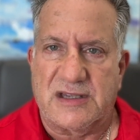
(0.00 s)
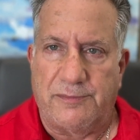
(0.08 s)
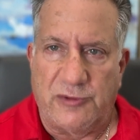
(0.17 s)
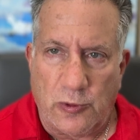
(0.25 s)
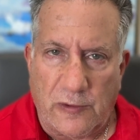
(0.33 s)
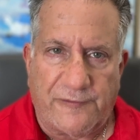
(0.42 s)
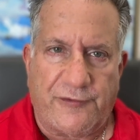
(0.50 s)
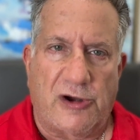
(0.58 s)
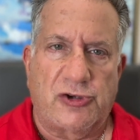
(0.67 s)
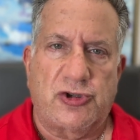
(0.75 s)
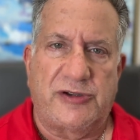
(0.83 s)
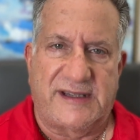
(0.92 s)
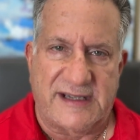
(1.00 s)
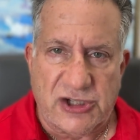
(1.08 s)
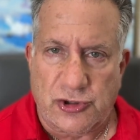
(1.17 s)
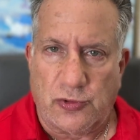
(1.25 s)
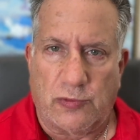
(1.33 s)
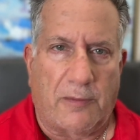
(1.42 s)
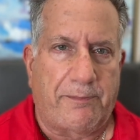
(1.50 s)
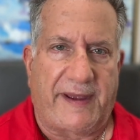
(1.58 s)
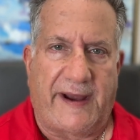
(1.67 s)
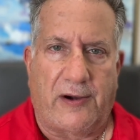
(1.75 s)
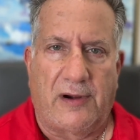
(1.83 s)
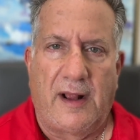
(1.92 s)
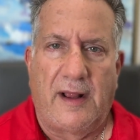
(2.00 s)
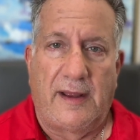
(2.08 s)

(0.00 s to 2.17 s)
immune function, tissue repair,